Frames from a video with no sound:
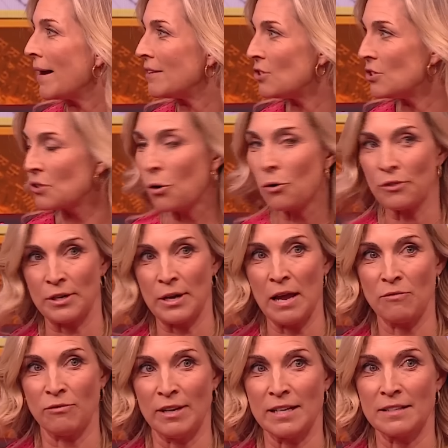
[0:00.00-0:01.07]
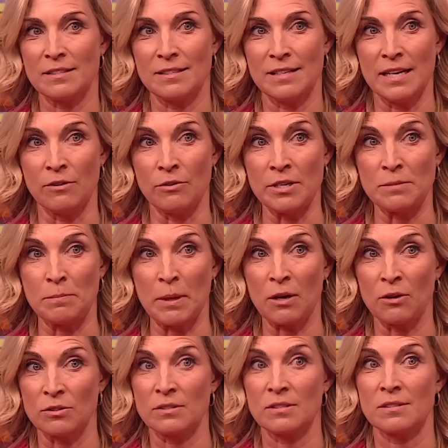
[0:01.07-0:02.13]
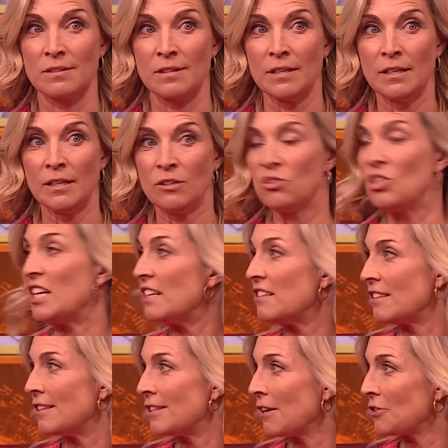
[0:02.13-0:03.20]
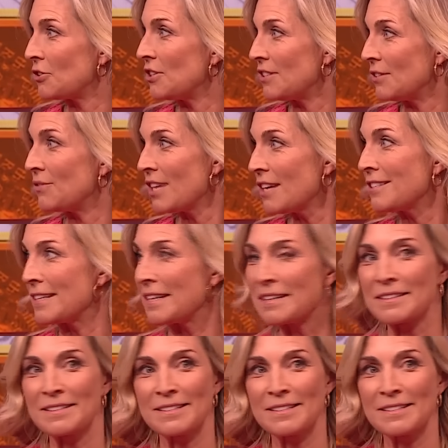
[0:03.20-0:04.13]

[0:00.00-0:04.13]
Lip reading: she's got the Netflix series, because she is the Duchess of Sussex.